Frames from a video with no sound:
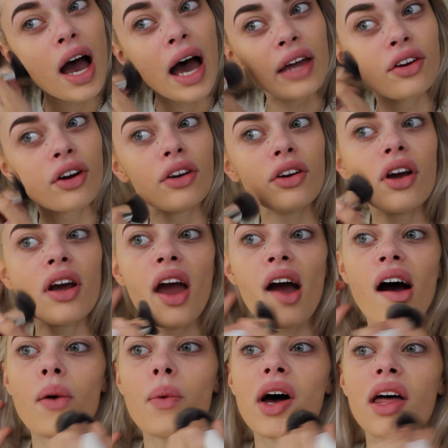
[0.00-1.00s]
I don't know
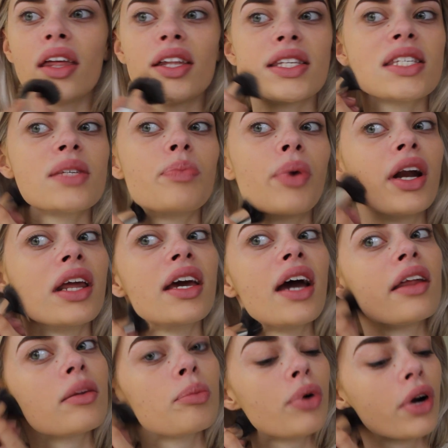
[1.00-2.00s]
how well it's spreading
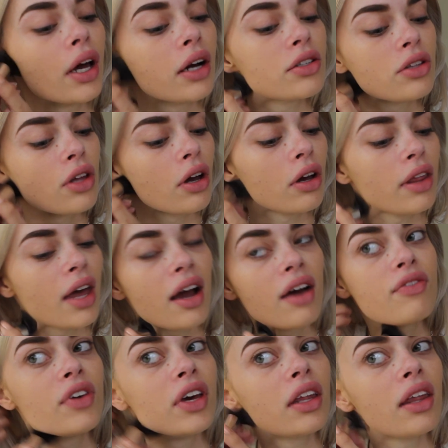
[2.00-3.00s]
out the product though. Like, I
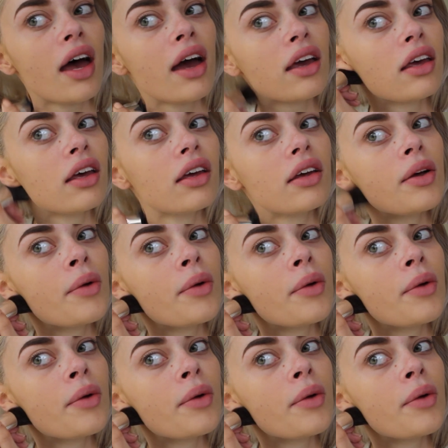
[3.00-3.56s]
feel like